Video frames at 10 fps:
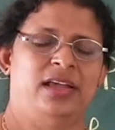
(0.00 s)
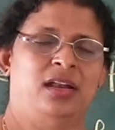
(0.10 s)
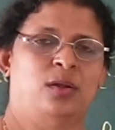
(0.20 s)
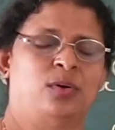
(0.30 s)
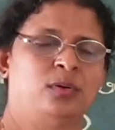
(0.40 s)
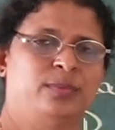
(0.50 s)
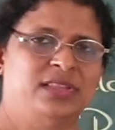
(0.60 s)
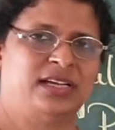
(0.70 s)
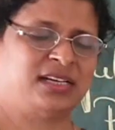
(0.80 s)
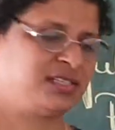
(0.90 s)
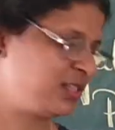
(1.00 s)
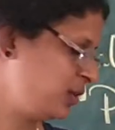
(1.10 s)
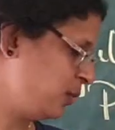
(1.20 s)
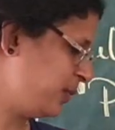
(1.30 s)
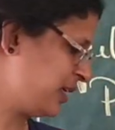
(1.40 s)
Along with that,
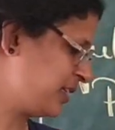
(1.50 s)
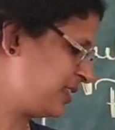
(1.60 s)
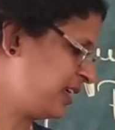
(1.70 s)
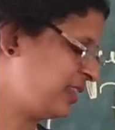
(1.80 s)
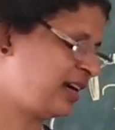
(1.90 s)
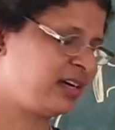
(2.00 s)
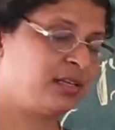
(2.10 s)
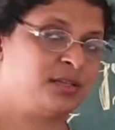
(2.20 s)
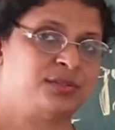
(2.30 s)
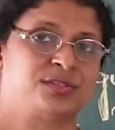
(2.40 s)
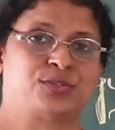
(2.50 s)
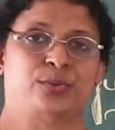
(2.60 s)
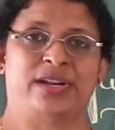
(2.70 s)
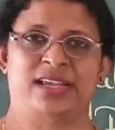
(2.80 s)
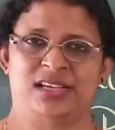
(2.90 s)
we can say that the
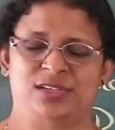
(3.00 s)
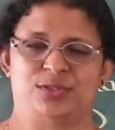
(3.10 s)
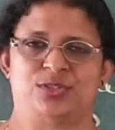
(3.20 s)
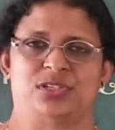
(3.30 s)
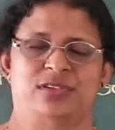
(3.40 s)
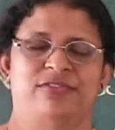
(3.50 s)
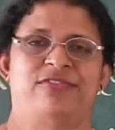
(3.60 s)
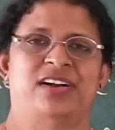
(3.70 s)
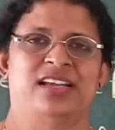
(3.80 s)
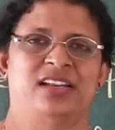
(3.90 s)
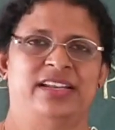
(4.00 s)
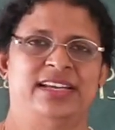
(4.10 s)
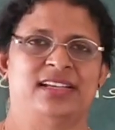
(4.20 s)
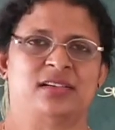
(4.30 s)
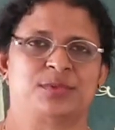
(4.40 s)
storage.
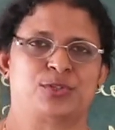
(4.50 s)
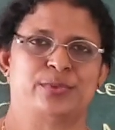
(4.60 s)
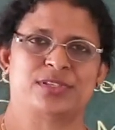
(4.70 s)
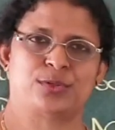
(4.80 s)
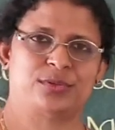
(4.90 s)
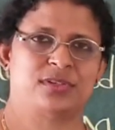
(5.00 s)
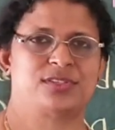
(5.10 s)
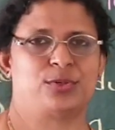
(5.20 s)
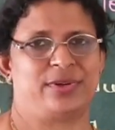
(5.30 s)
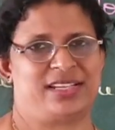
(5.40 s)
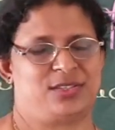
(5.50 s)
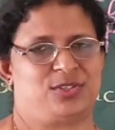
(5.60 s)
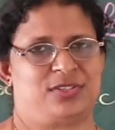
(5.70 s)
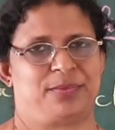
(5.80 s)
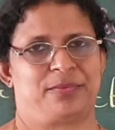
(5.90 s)
Finally, it comes to a storage.
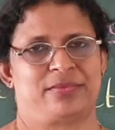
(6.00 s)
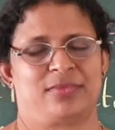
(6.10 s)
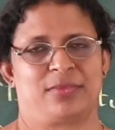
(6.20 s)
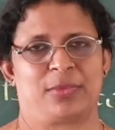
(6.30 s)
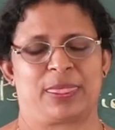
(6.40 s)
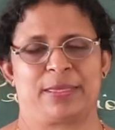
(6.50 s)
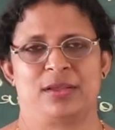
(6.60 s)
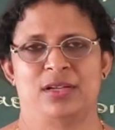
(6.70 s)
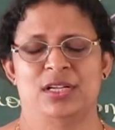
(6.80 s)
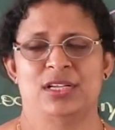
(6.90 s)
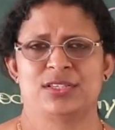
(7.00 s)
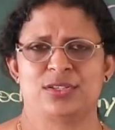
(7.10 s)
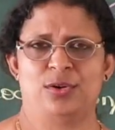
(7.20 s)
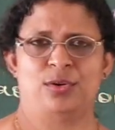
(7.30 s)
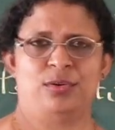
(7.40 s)

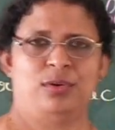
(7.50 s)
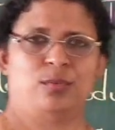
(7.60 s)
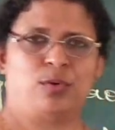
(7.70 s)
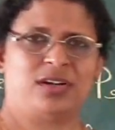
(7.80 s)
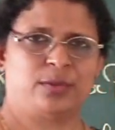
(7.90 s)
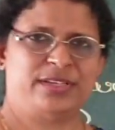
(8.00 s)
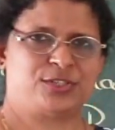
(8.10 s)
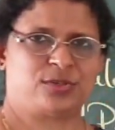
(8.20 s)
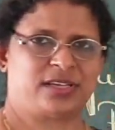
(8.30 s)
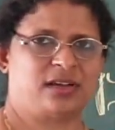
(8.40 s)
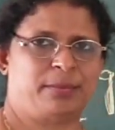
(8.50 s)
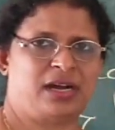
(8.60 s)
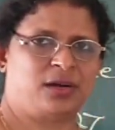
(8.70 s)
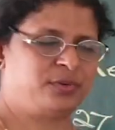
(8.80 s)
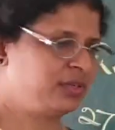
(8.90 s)
So, what are we talking
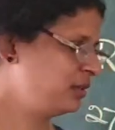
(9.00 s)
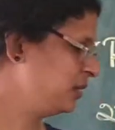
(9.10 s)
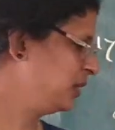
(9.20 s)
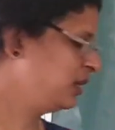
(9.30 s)
about?